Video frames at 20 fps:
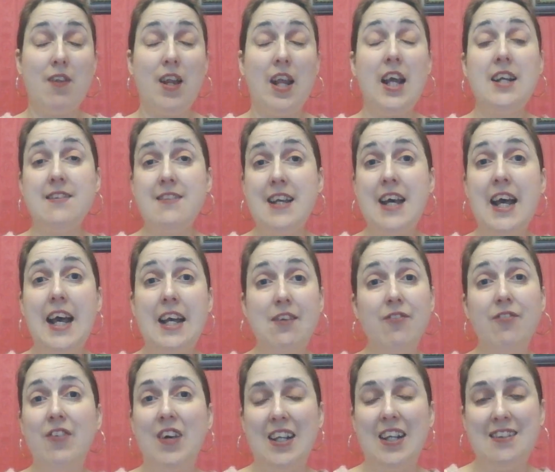
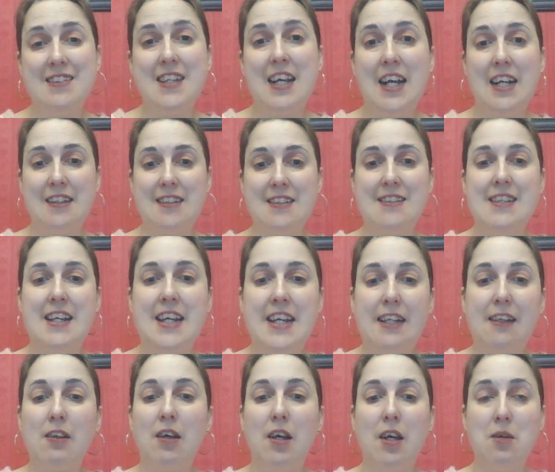10
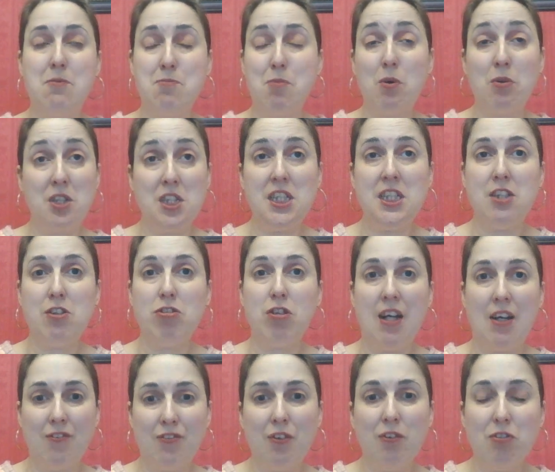fantastic uh, budget
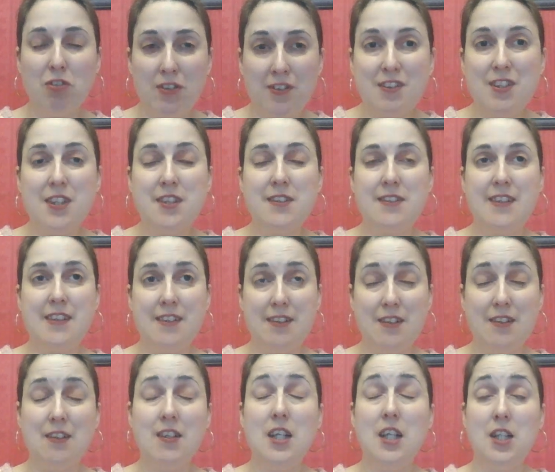travel
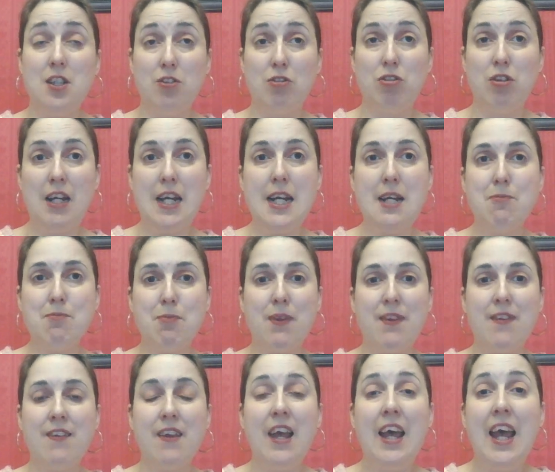
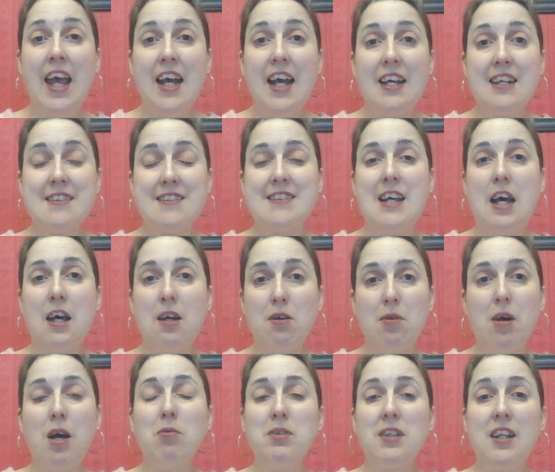trips so
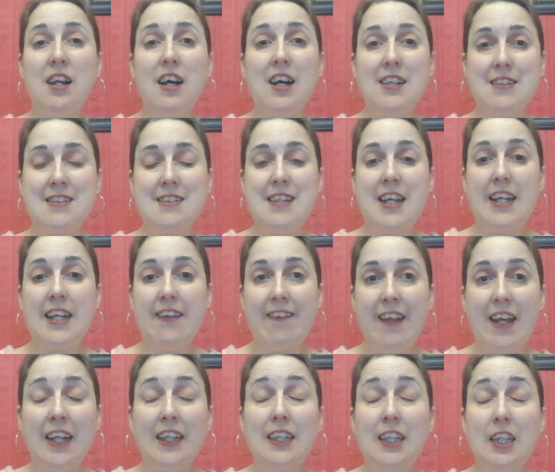I would like to say
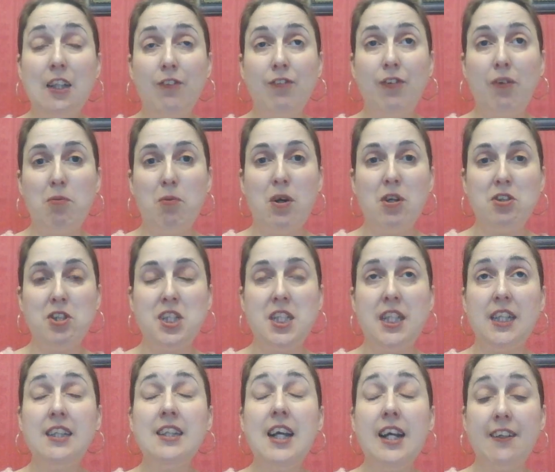thank you for
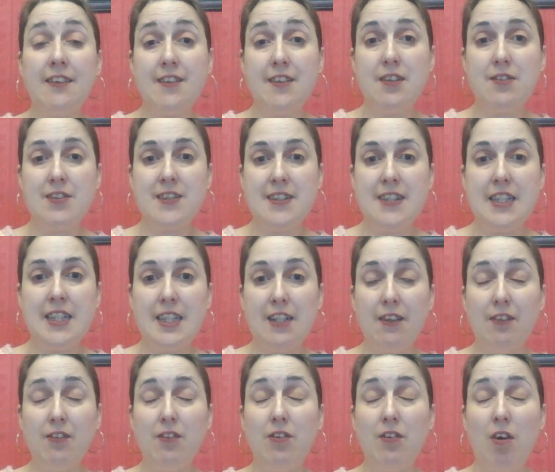watching and I'll see
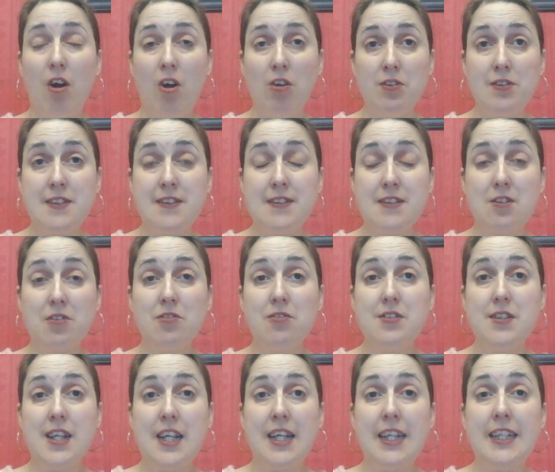you on
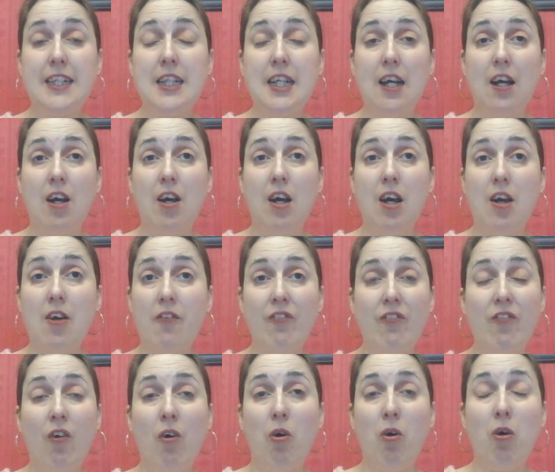Sunday uh,
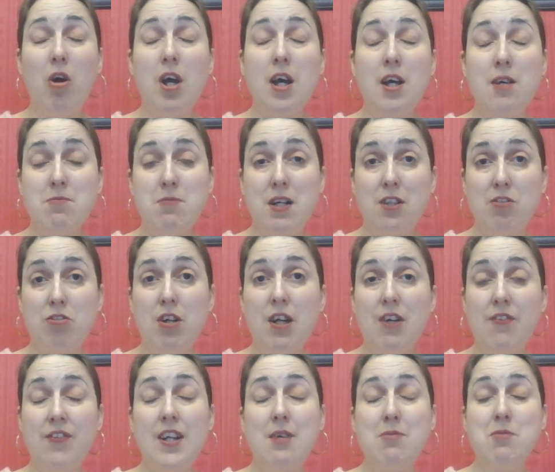for my
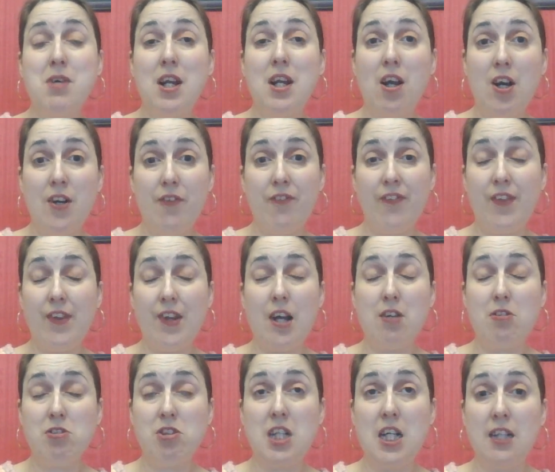travel and my
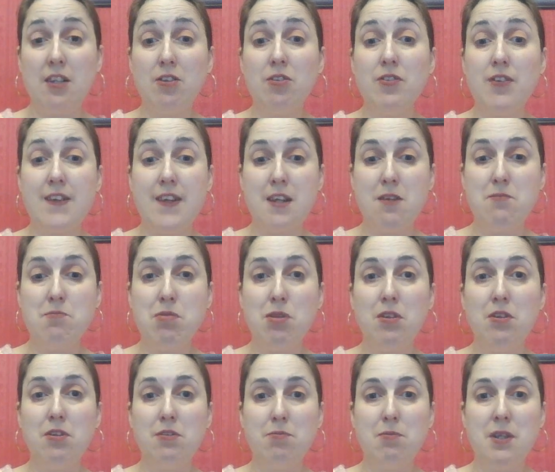lifestyle channels
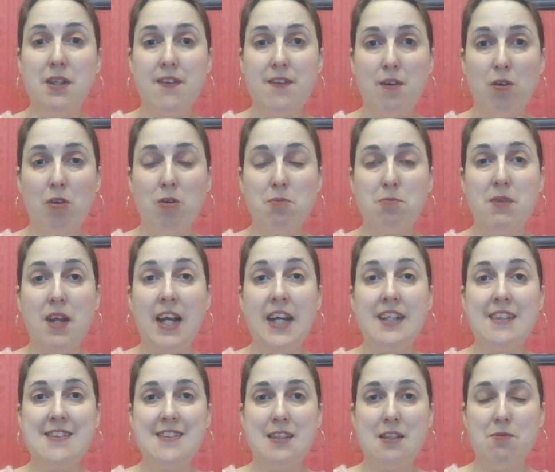improvements,
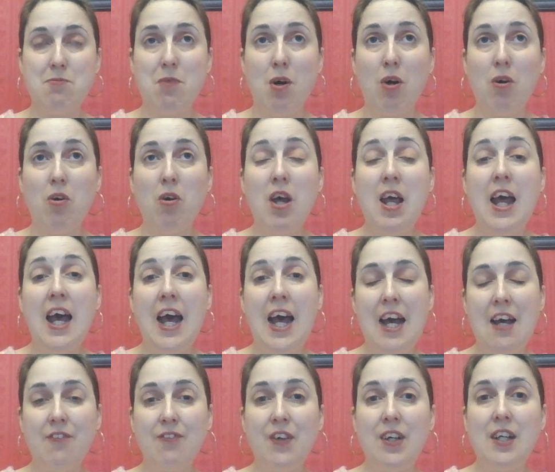updates and more.
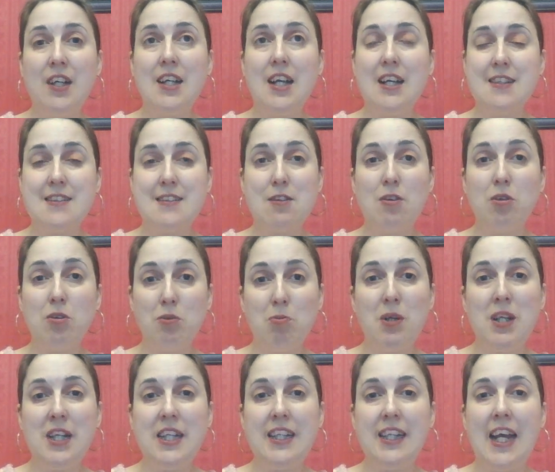Have a as good
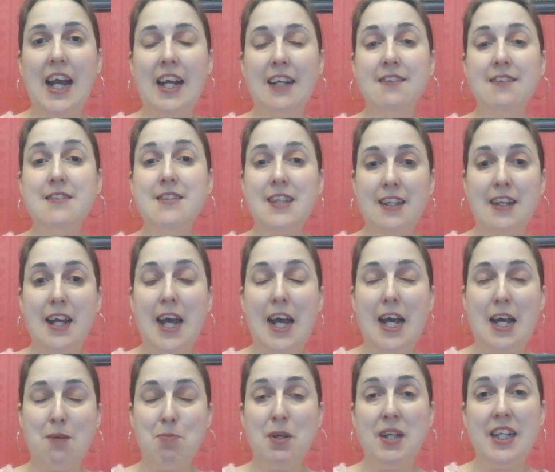weekend and
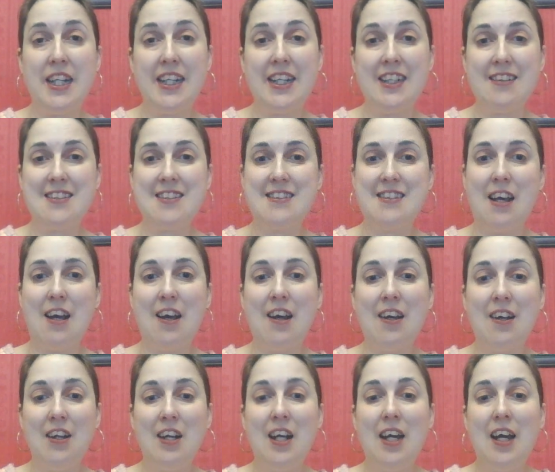happy
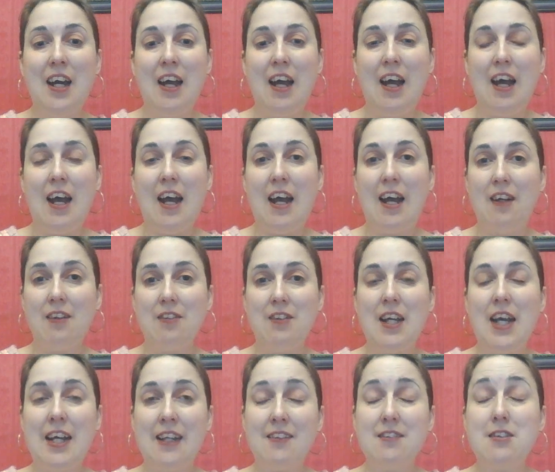Easter
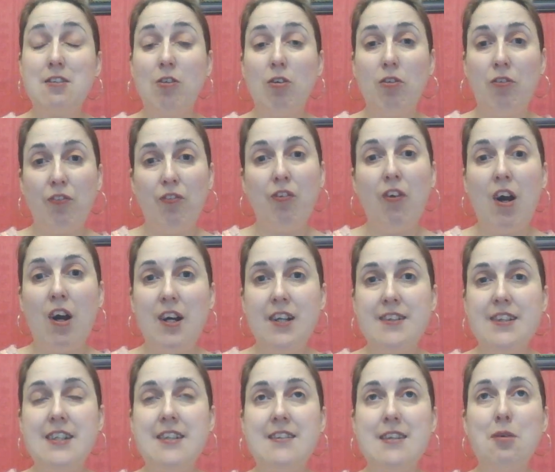and Good
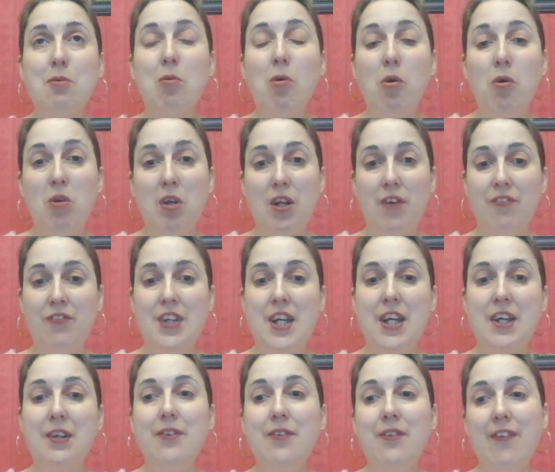Friday to all of
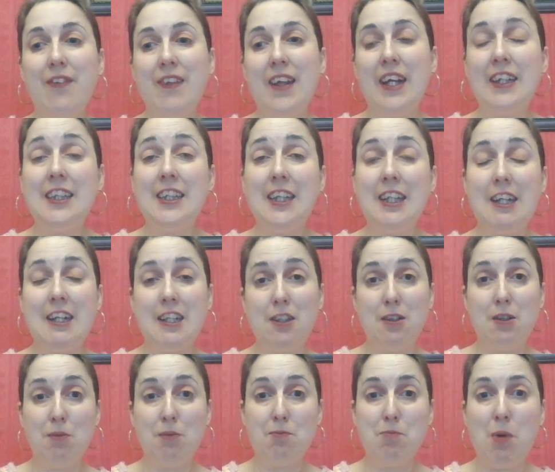you. Thank
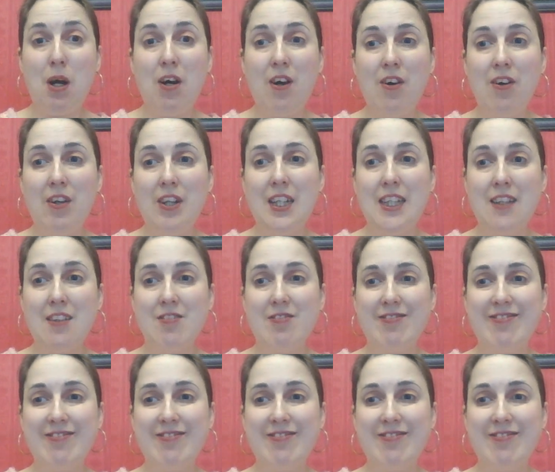you. Bye.